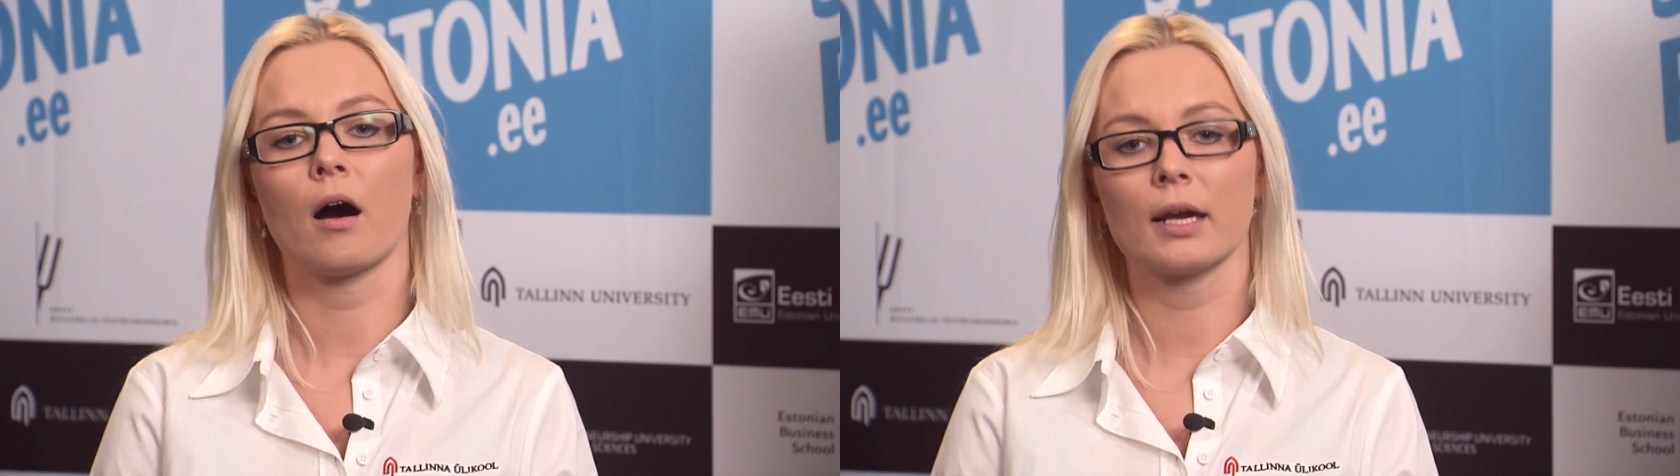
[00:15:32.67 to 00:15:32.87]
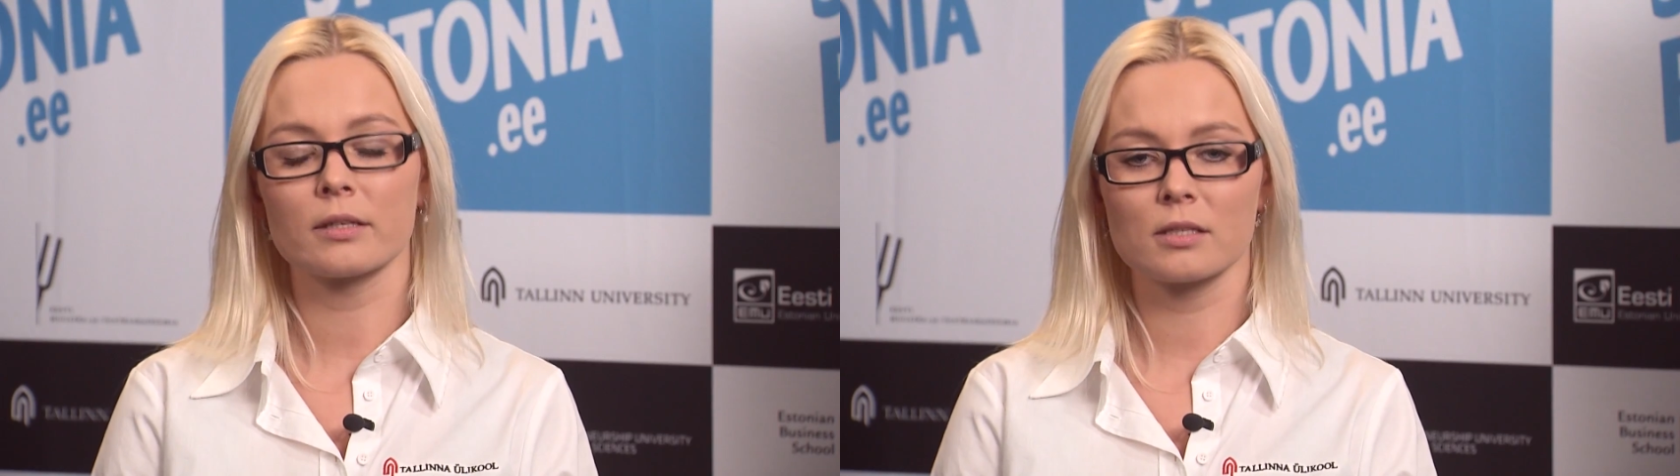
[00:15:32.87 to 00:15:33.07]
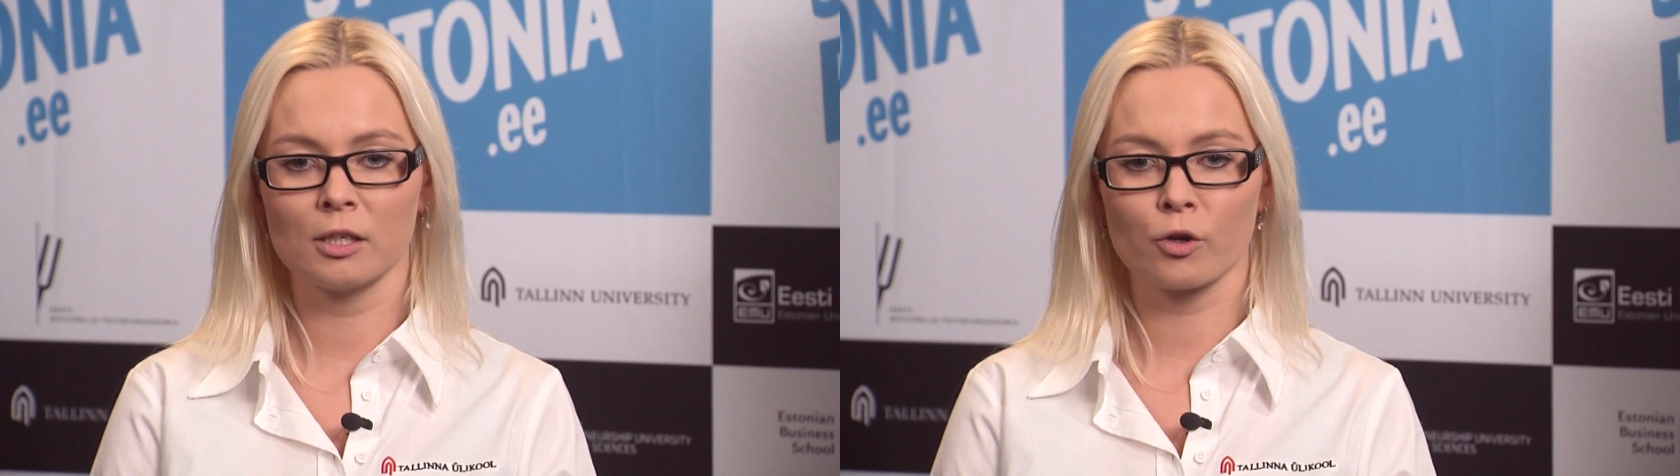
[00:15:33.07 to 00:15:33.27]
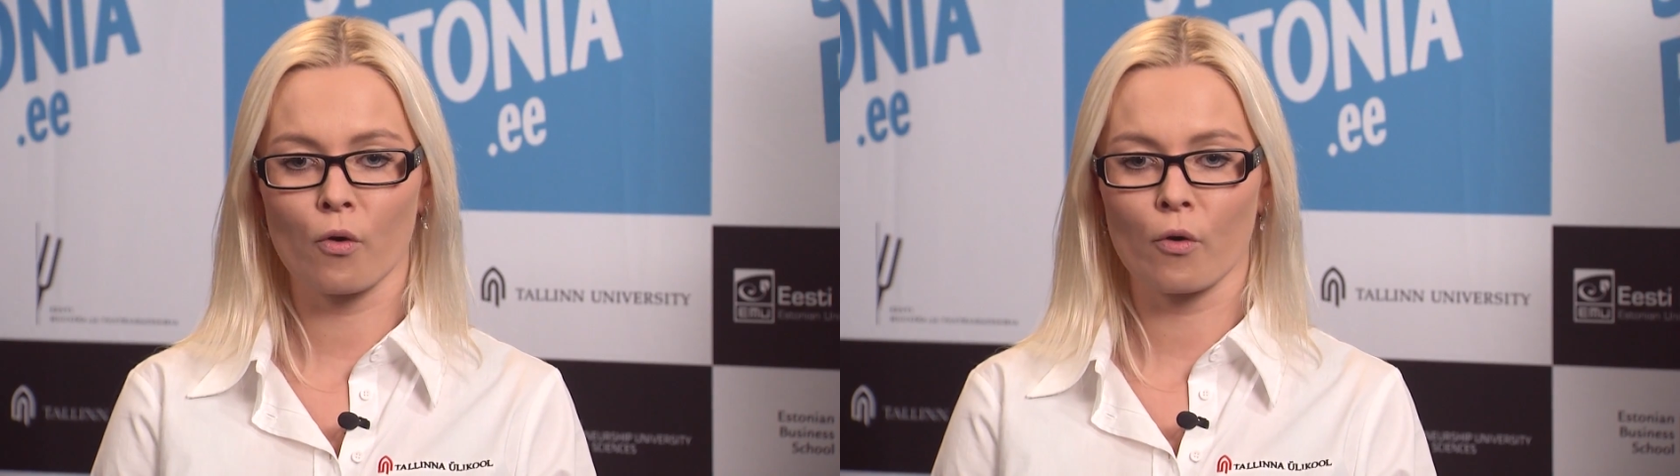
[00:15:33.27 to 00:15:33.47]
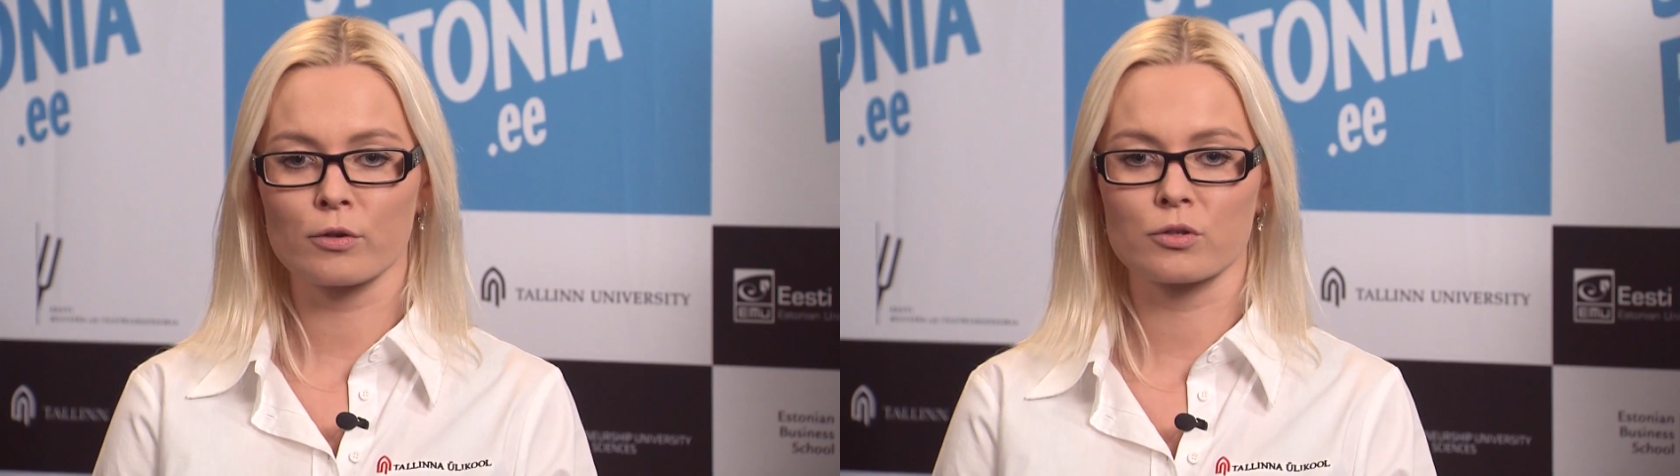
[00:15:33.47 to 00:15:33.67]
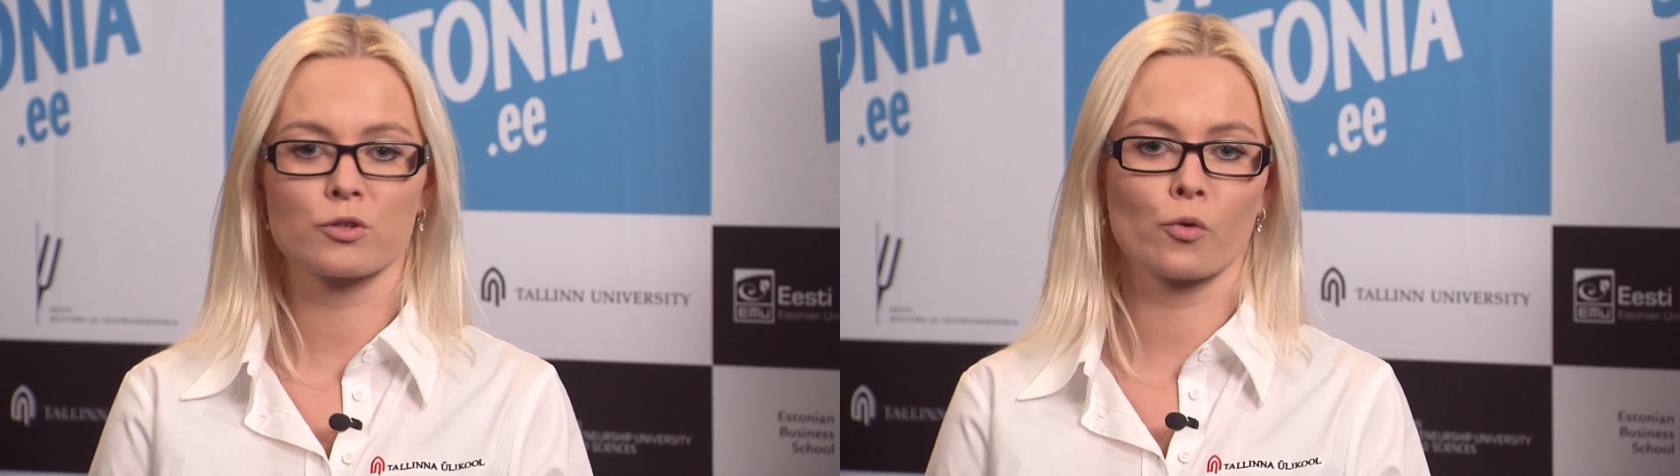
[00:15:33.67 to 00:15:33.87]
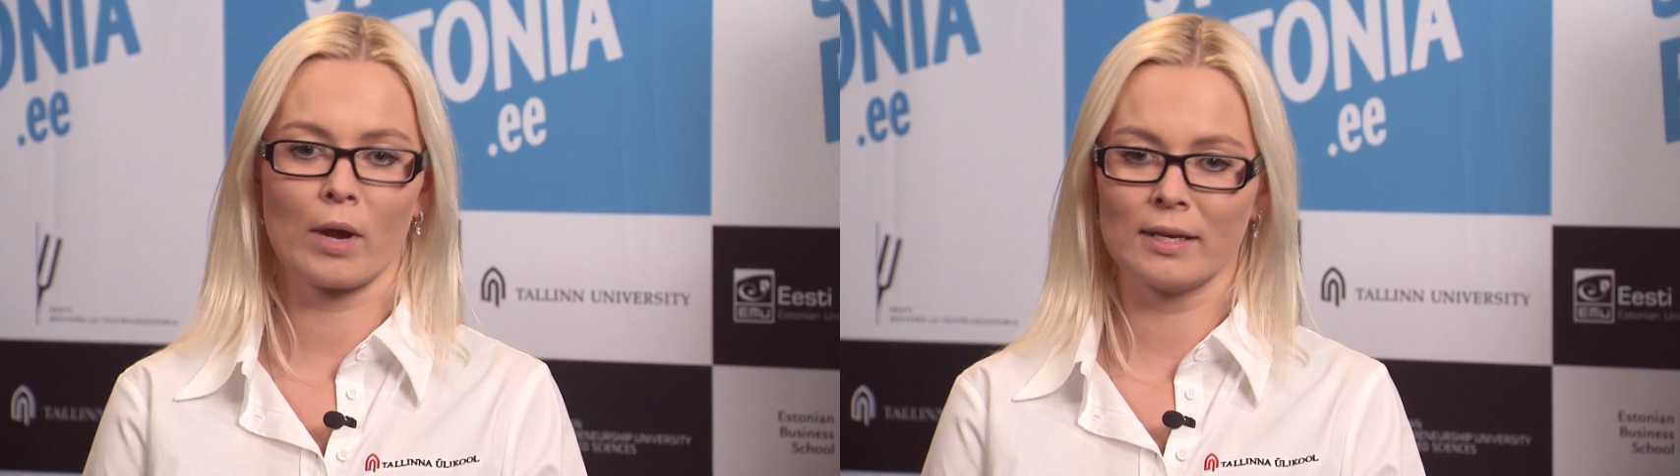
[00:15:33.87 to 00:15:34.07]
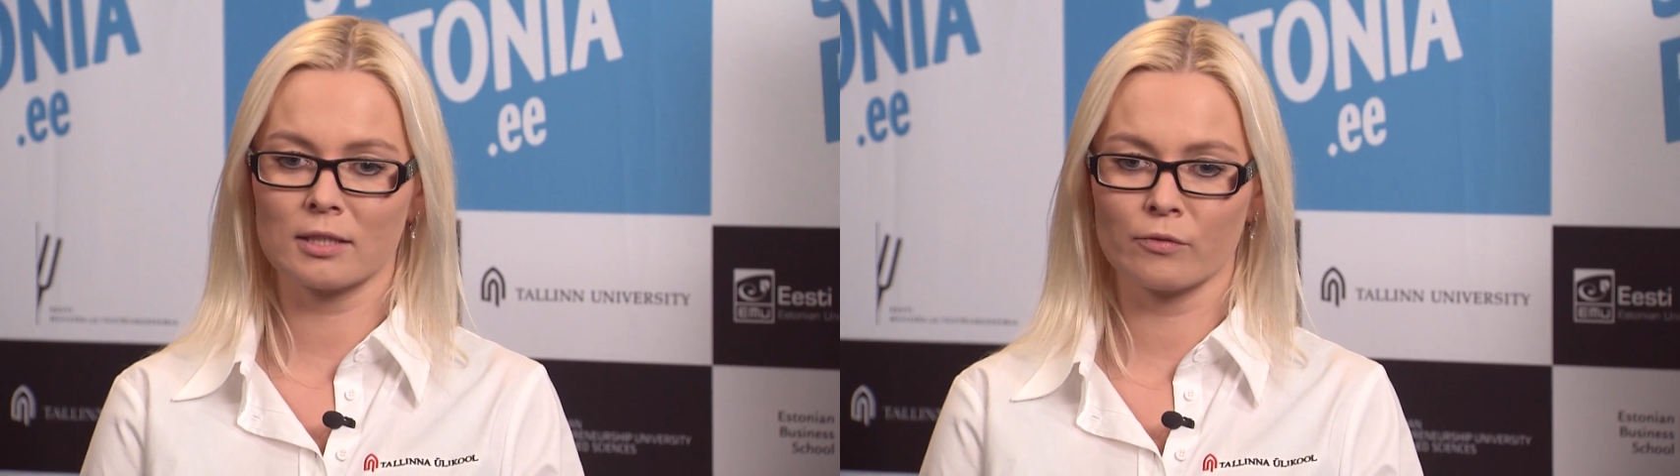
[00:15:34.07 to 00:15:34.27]
IT courses,
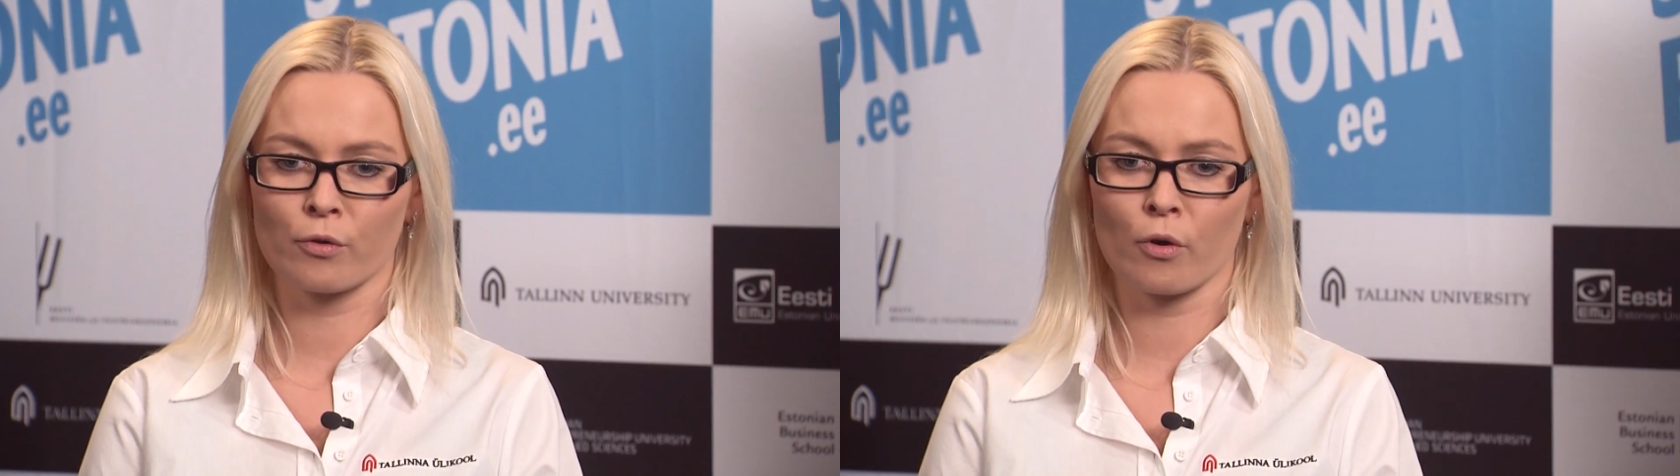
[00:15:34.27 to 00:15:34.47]
creative